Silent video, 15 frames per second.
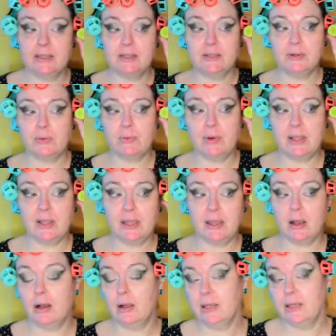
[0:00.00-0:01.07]
is really
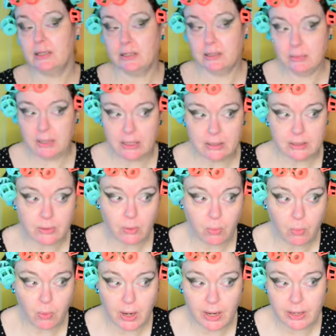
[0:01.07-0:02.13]
calling to me, so
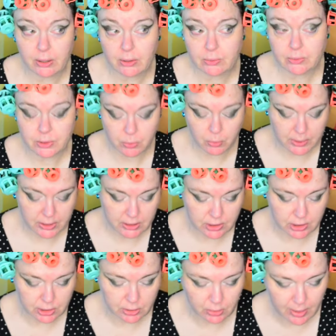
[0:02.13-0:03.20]
why don't we
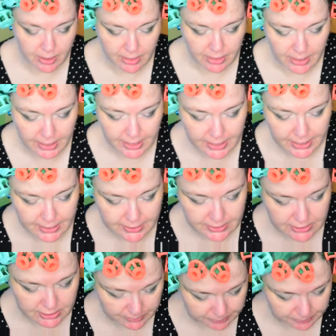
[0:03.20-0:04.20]
do that?